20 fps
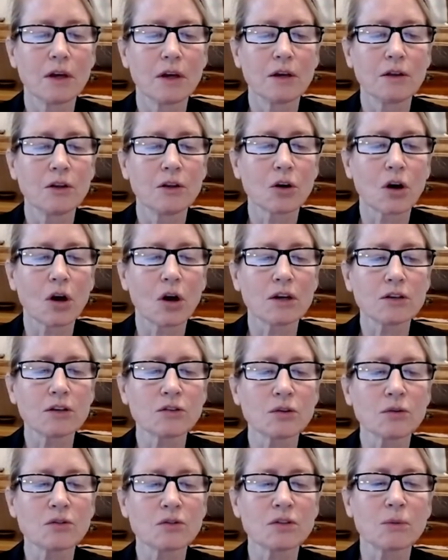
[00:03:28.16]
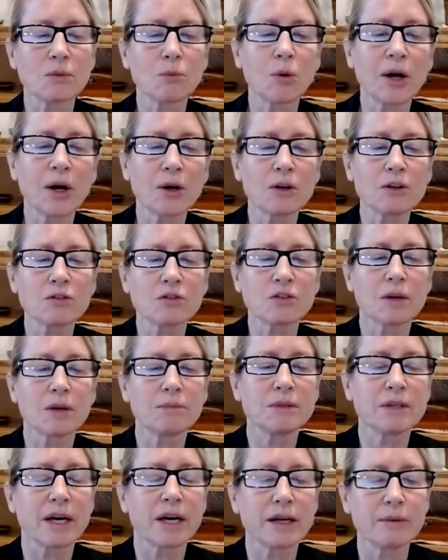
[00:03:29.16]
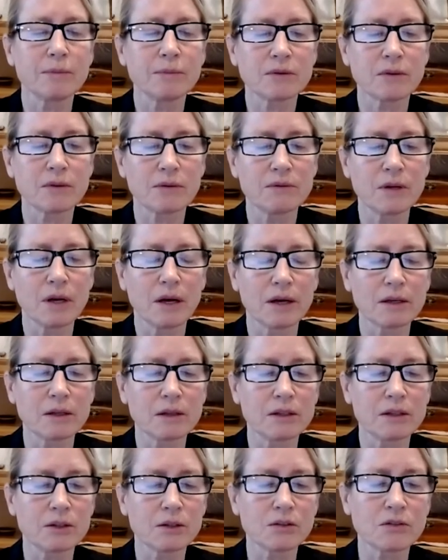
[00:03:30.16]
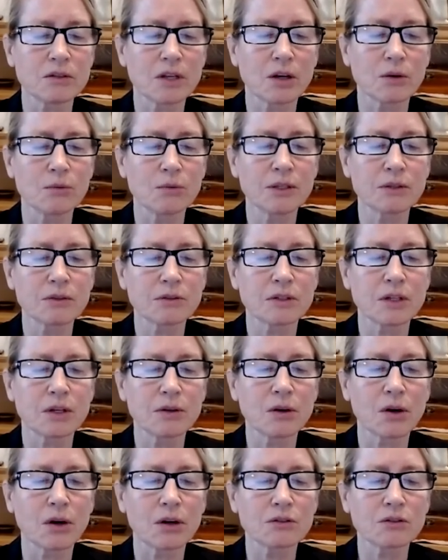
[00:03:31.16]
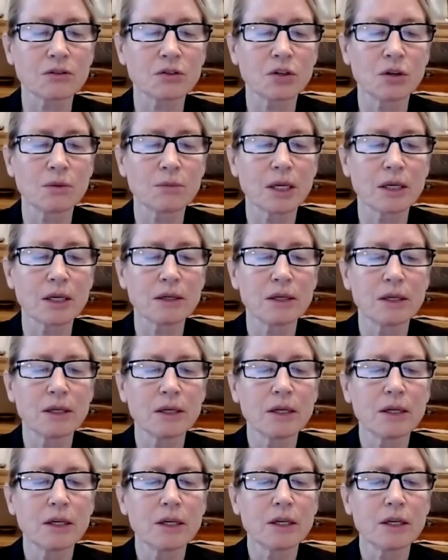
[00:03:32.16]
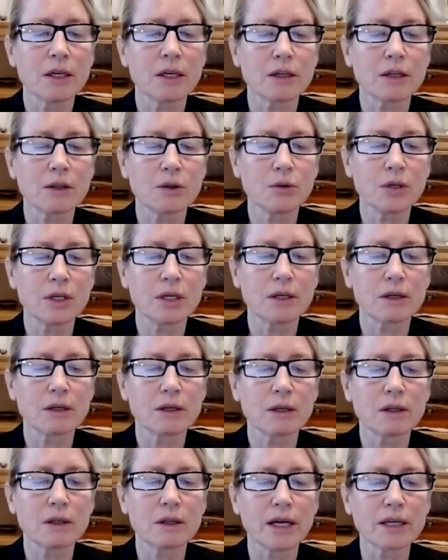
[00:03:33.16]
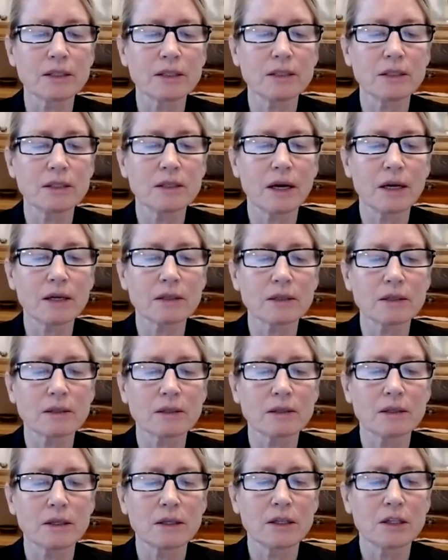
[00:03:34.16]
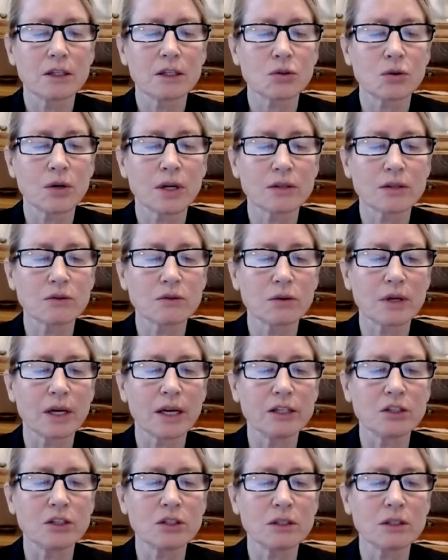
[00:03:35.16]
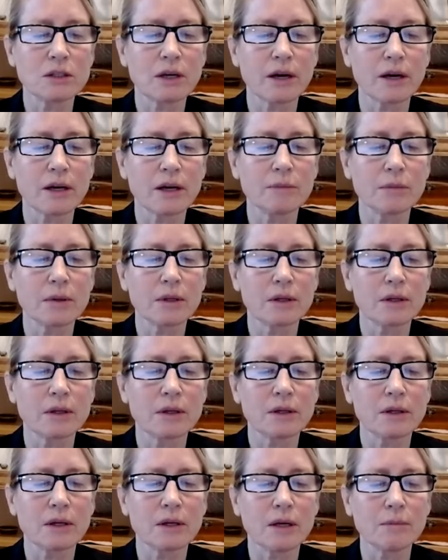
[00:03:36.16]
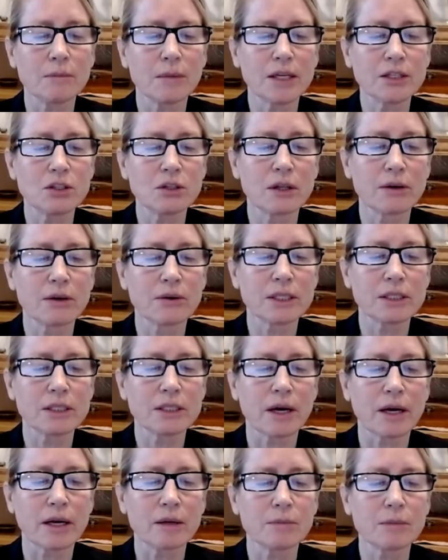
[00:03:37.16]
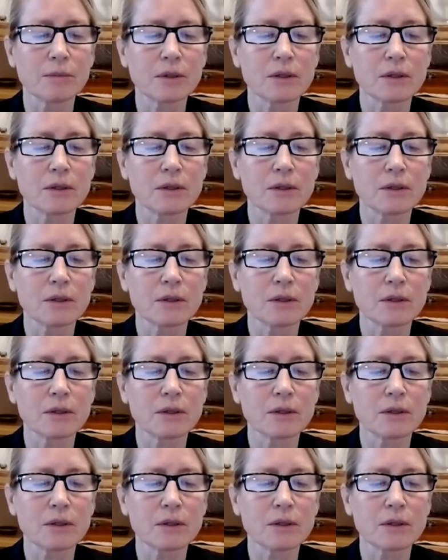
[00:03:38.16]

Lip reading: There are also some rarer subtypes of non-clear cell renal cell carcinoma, including collecting duct, translocation type, and medullary type.